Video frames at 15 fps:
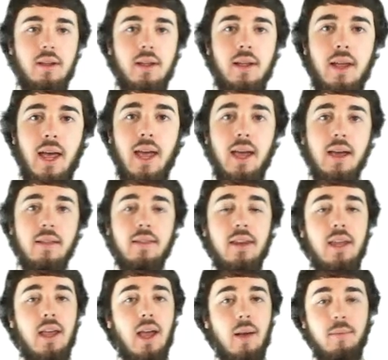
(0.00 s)
Hey
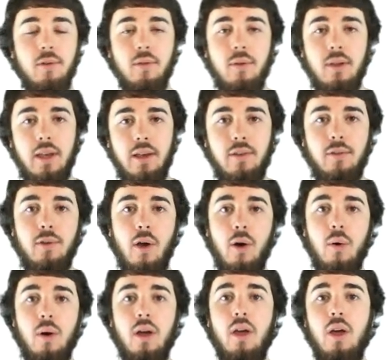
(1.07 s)
Anthony, absolutely.
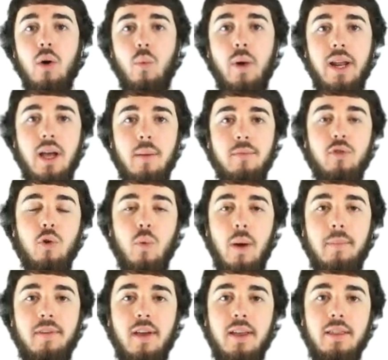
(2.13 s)
So when it comes to a
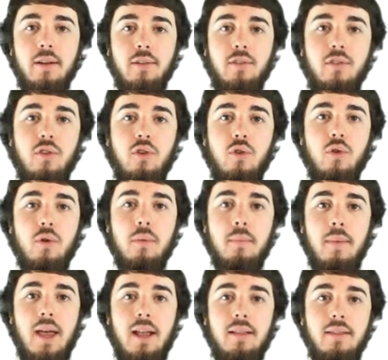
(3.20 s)
website, there's 2
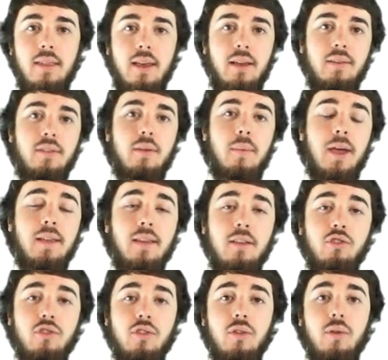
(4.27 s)
main things to pay
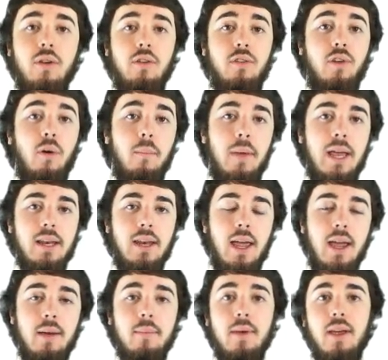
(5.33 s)
attention to: your domain
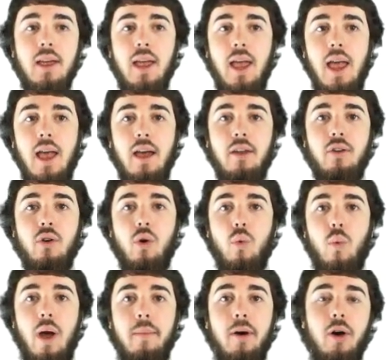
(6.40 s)
name and
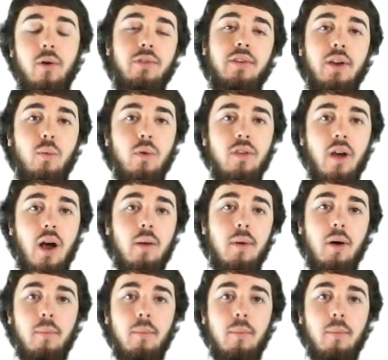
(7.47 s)
web hosting. We'll talk about